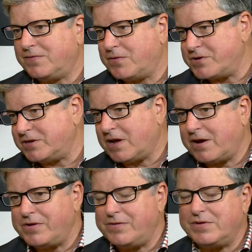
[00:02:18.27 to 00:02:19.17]
for
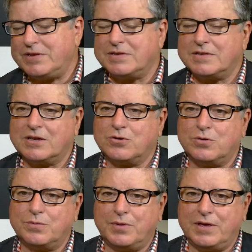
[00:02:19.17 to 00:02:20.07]
retiree reasons, it
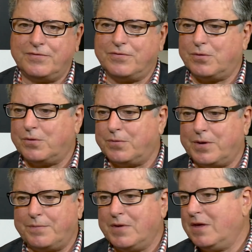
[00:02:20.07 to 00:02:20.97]
could be for